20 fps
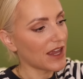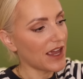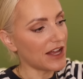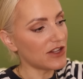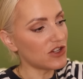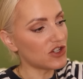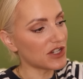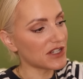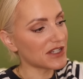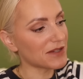
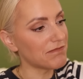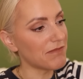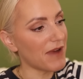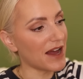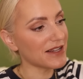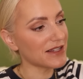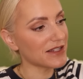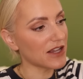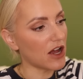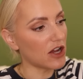and just
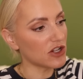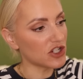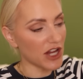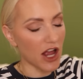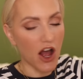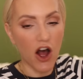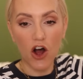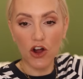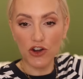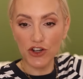massage
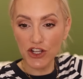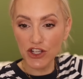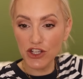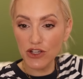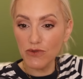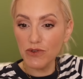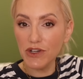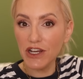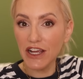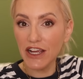it on.
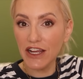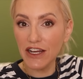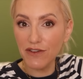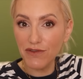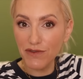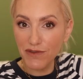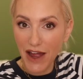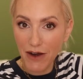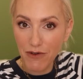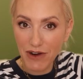You need
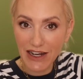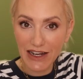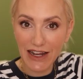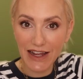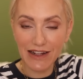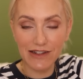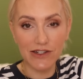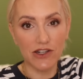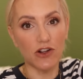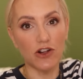very
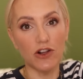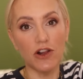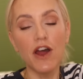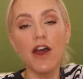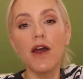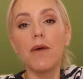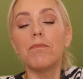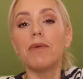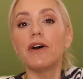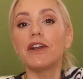little,
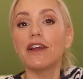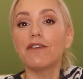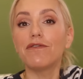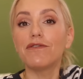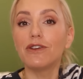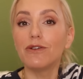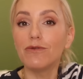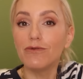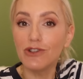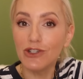but
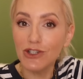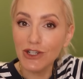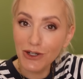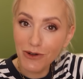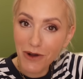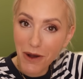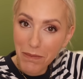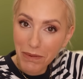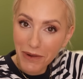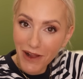if you
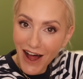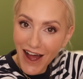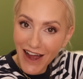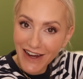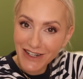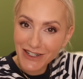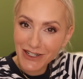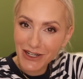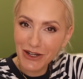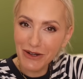do
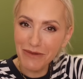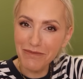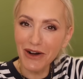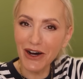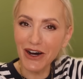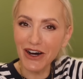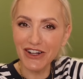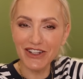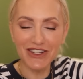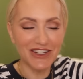apply too
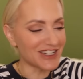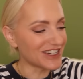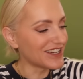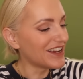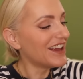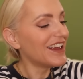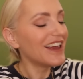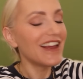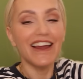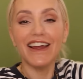much,
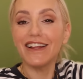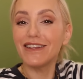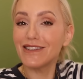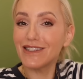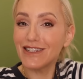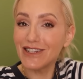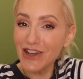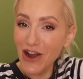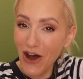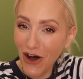
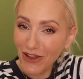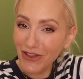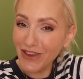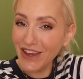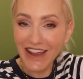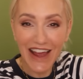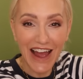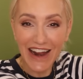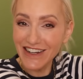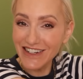it's not
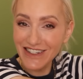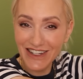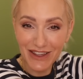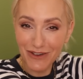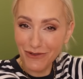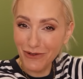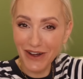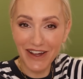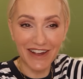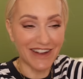the end of
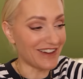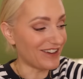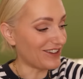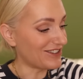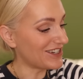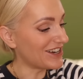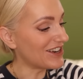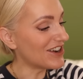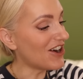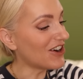the
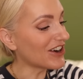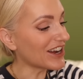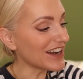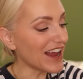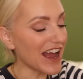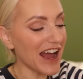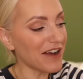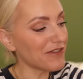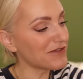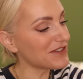world. You're not going
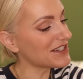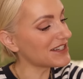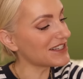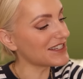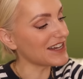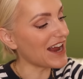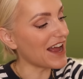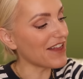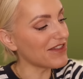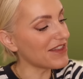to have to
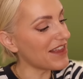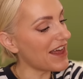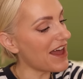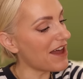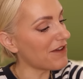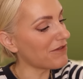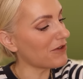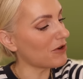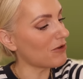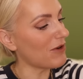stand
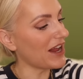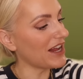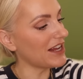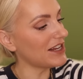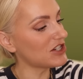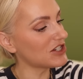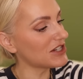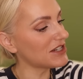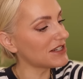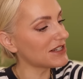there for
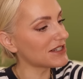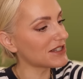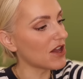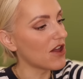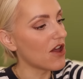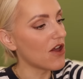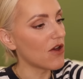ages